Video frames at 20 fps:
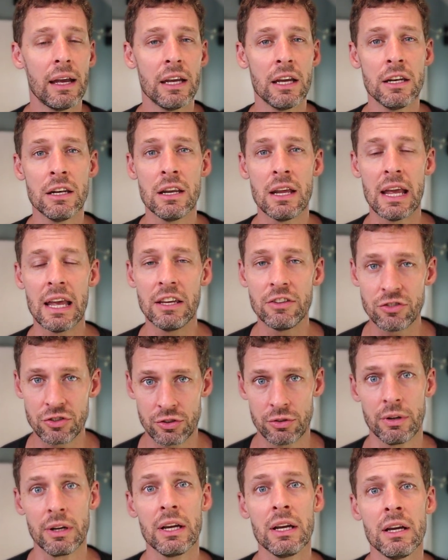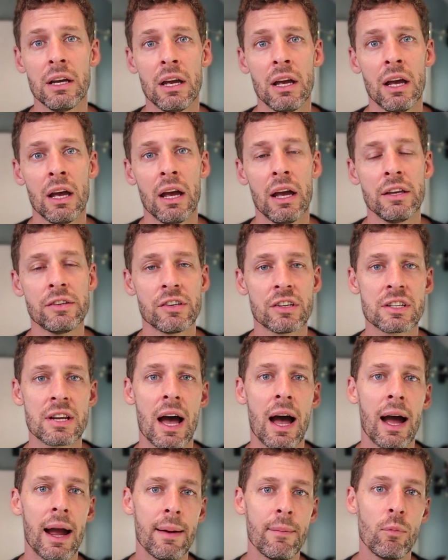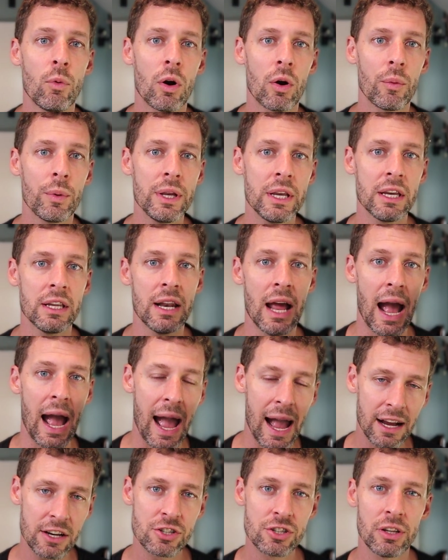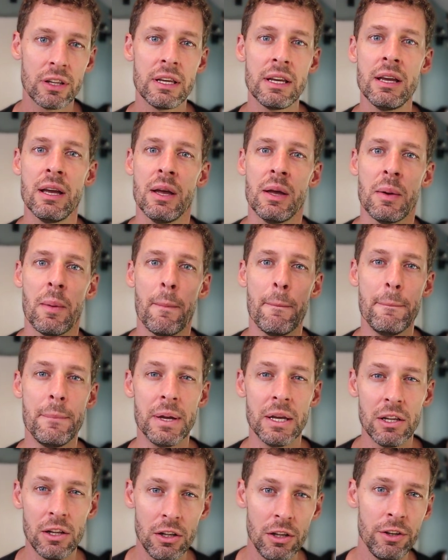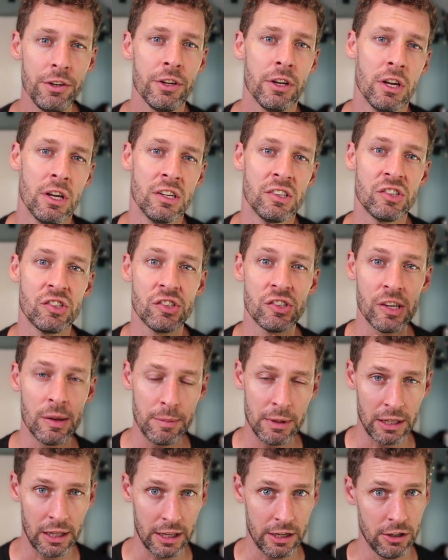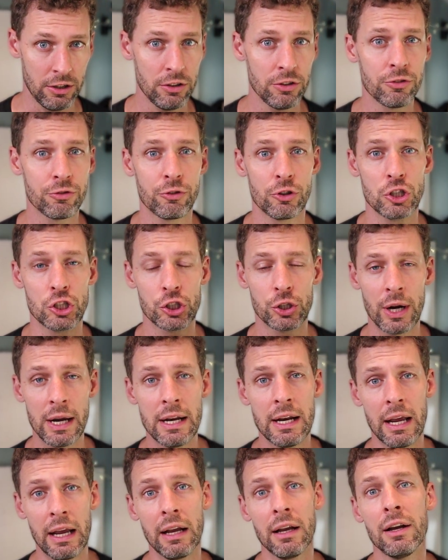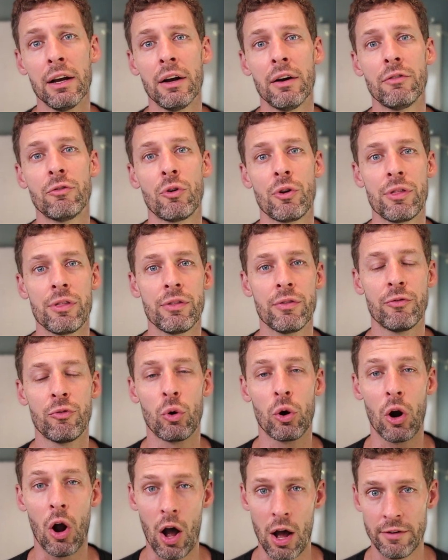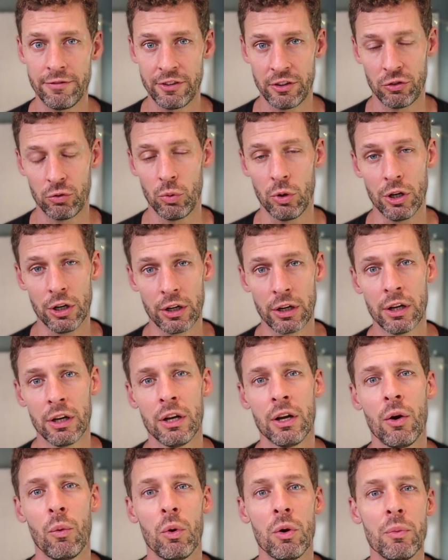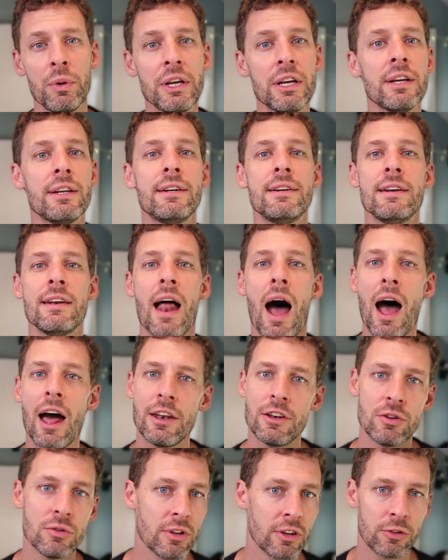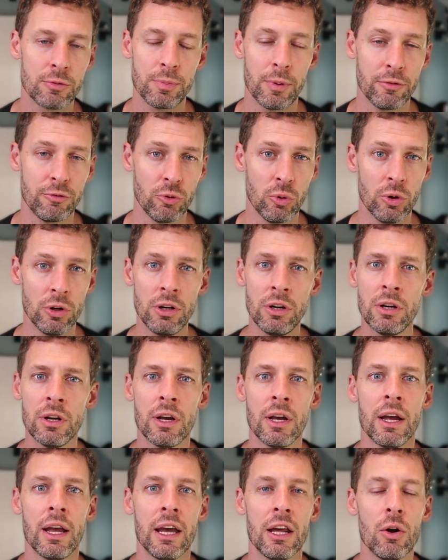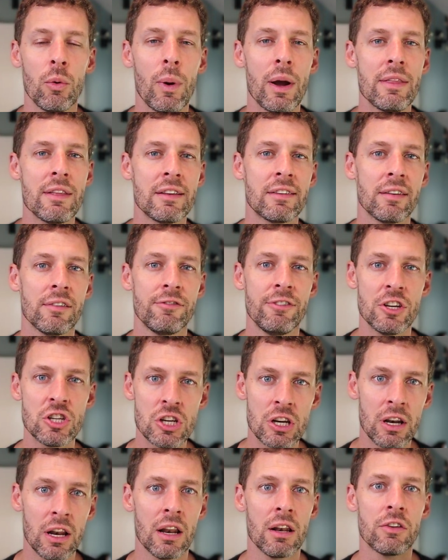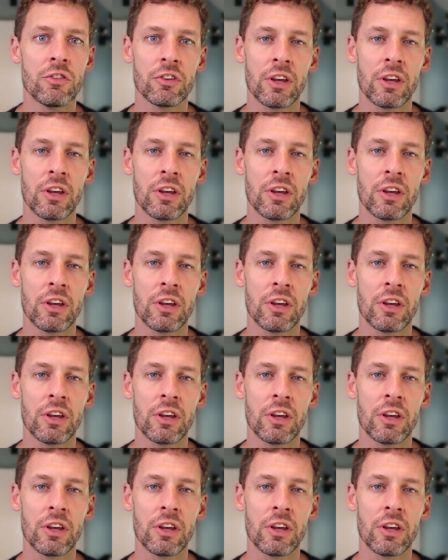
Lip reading: in history is a time where we can actually build simulators for training for office work when we could not do this before in a way that's efficient and